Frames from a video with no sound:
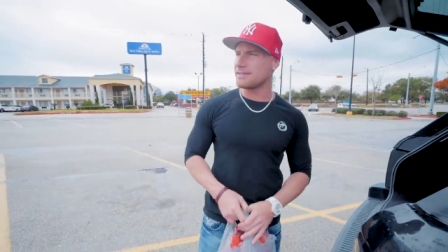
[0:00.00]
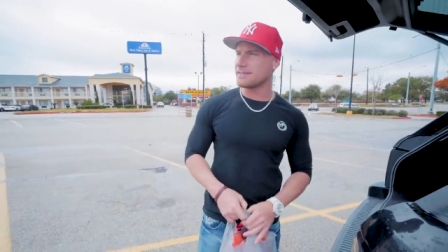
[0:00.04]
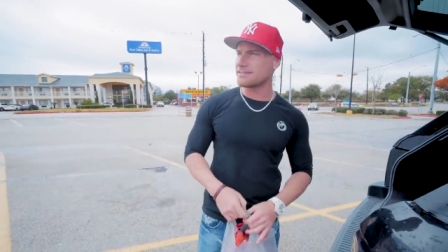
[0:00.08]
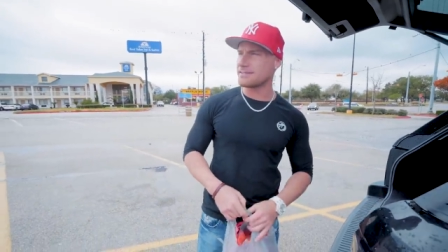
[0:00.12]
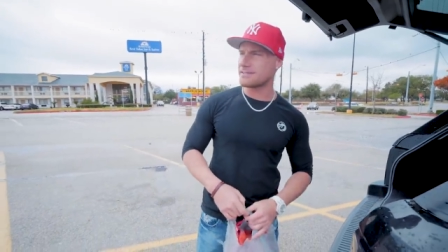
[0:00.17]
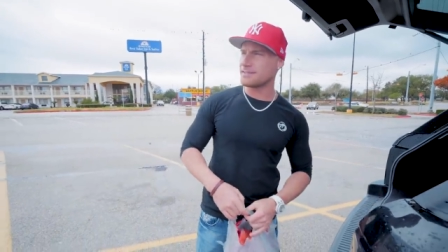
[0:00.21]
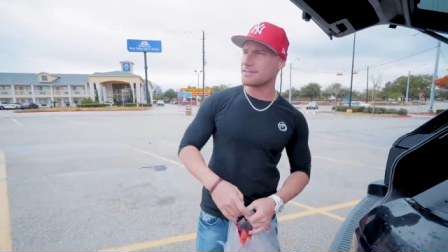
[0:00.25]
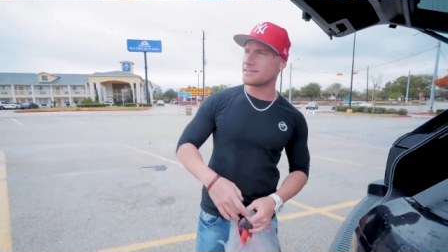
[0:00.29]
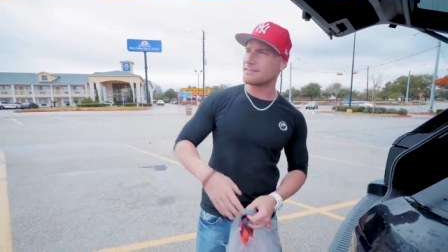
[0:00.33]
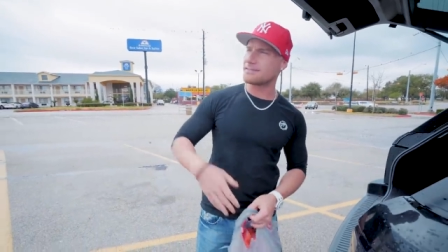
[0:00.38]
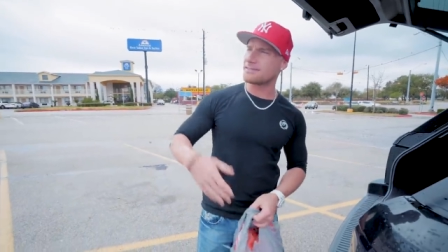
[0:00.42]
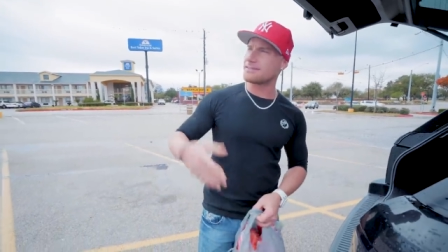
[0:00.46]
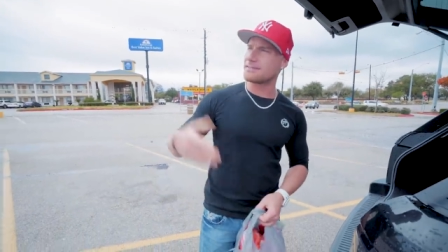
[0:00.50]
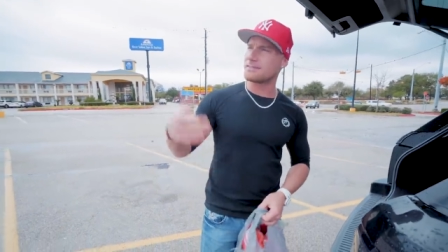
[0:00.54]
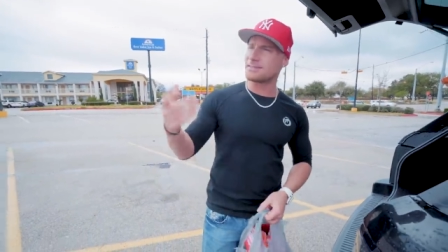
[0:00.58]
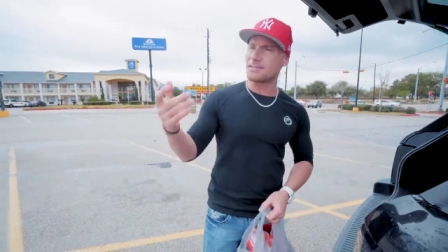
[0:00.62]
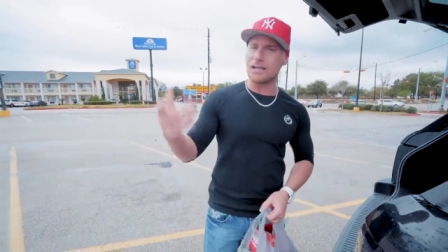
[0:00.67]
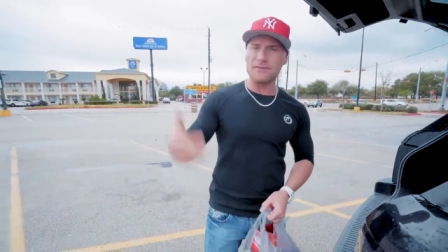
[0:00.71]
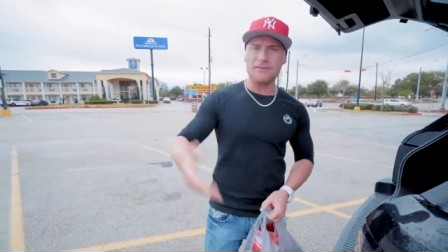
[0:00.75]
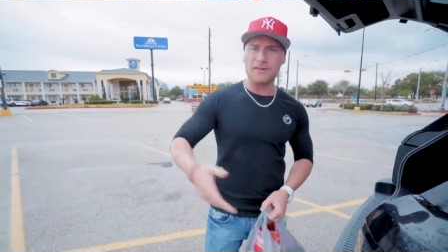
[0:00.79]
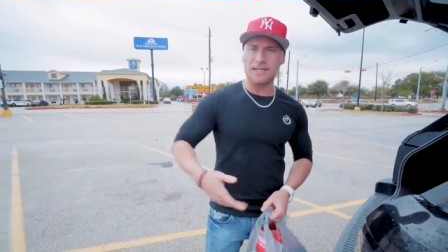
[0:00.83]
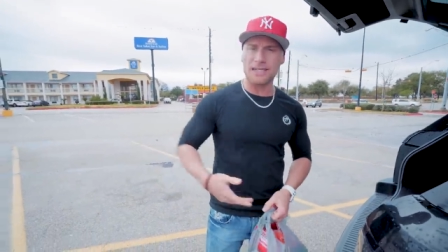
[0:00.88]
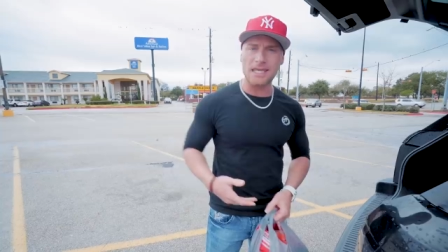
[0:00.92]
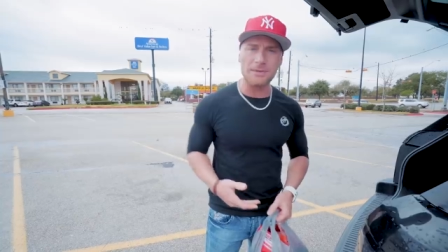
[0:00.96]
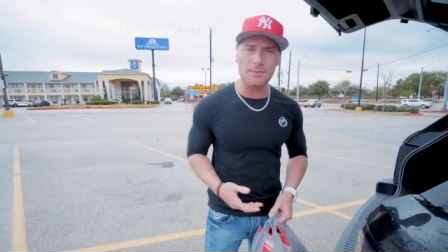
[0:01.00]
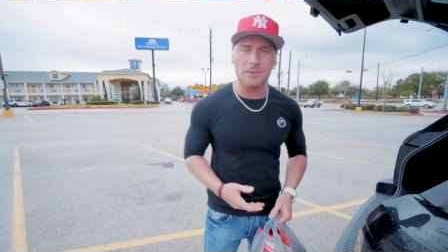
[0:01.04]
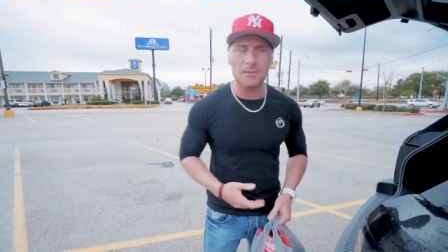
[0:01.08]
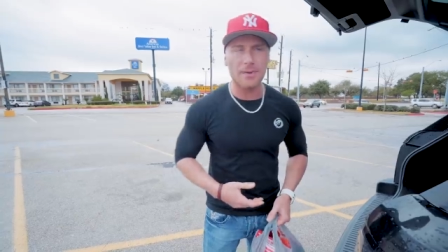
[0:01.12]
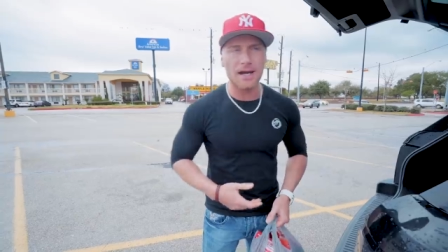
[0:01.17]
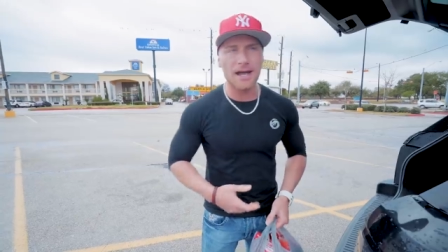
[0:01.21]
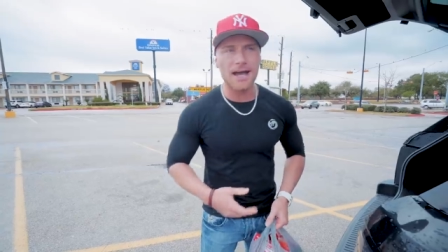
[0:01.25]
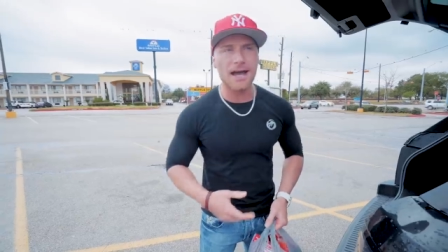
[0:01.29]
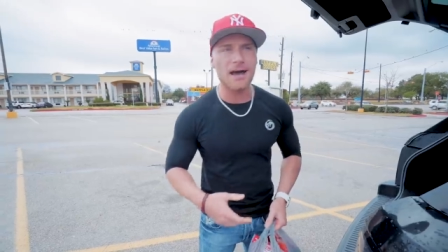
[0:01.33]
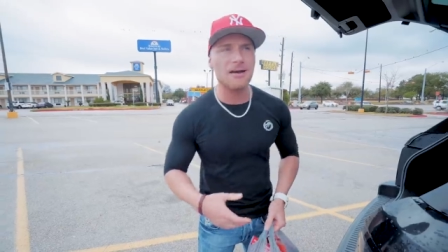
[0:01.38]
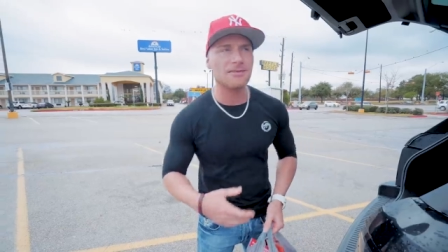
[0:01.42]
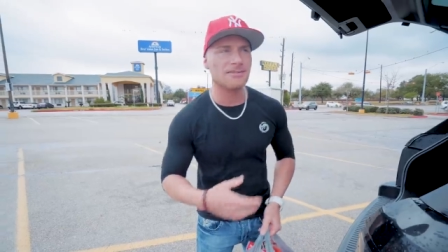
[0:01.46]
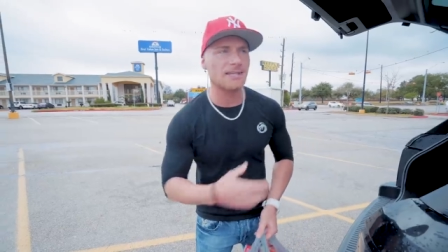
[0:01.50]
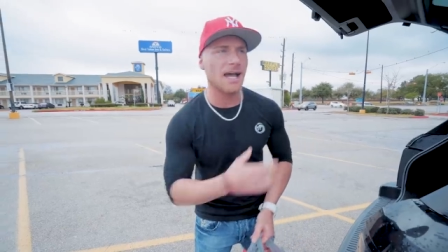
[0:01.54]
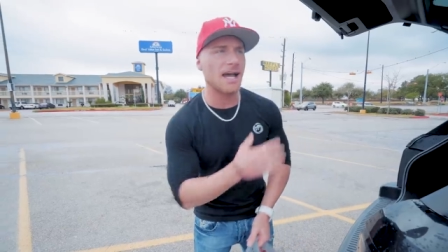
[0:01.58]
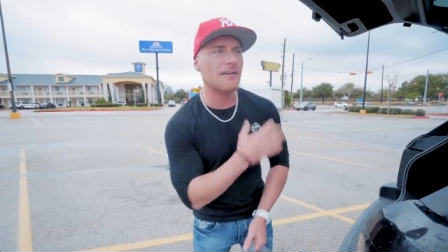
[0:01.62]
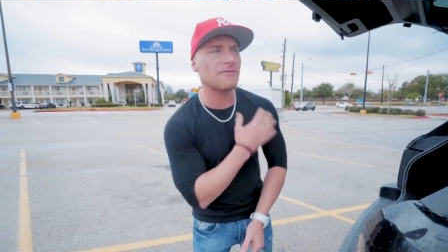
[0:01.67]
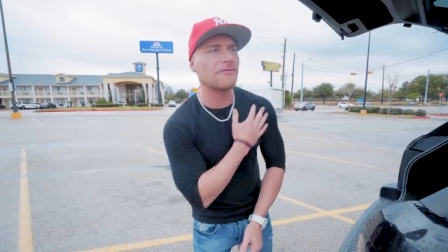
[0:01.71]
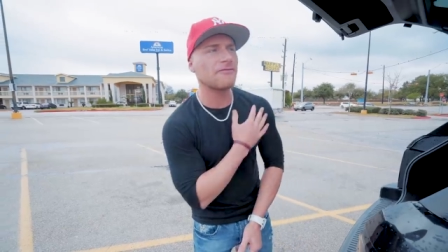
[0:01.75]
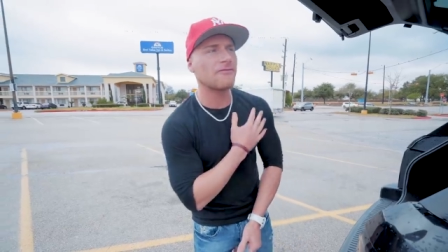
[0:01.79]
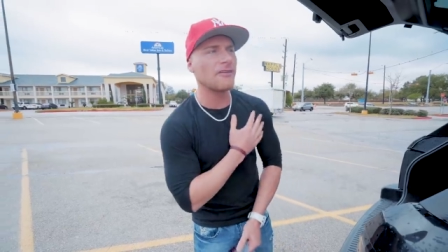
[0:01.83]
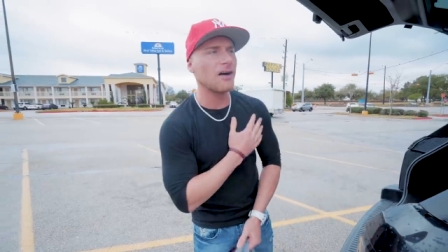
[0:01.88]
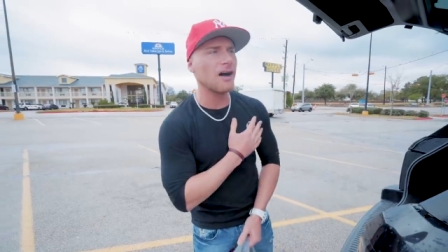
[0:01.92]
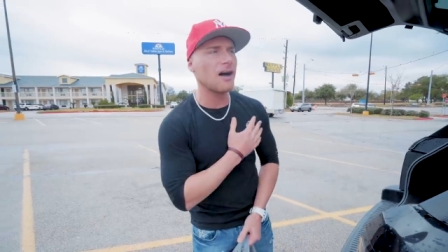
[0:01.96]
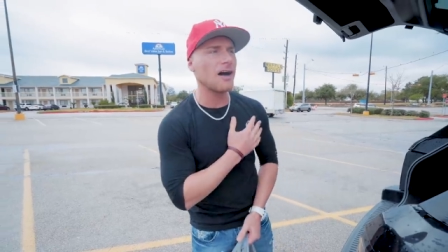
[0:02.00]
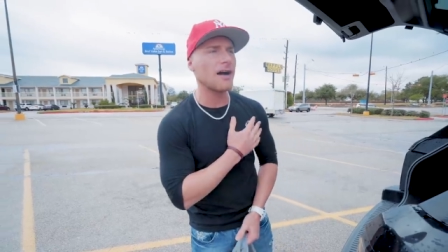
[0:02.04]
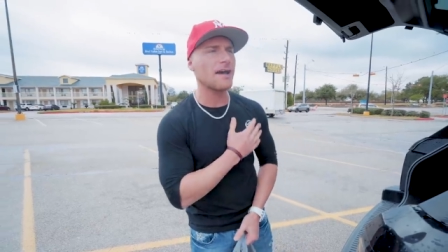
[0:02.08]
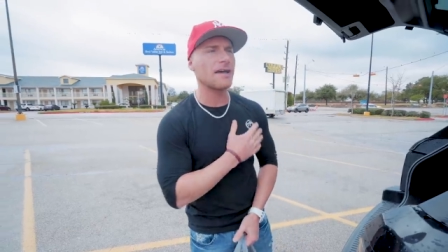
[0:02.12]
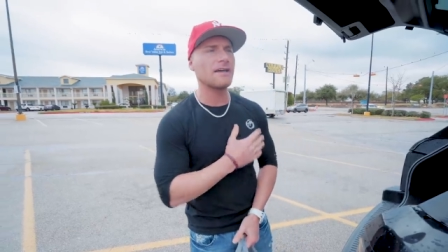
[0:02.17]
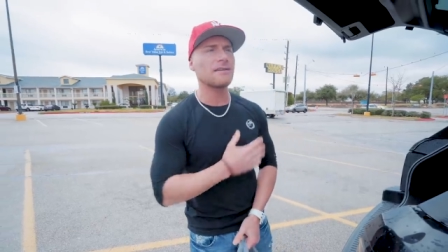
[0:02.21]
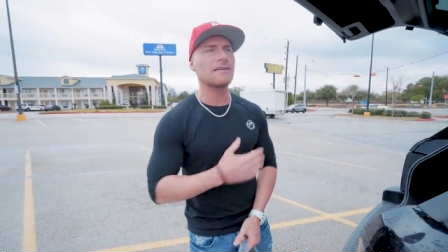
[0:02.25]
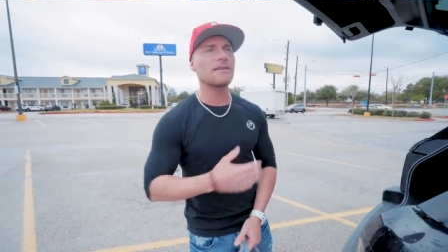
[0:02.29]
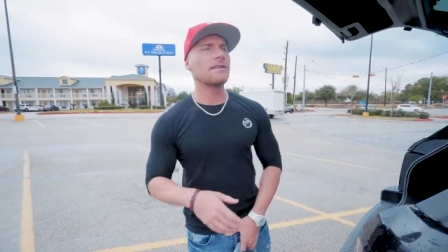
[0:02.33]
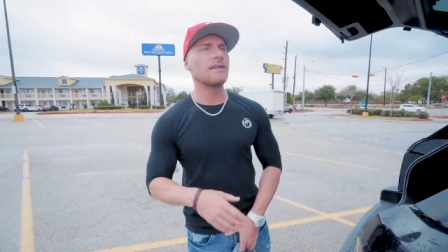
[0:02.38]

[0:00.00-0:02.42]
This is the stuff I keep in my house. I find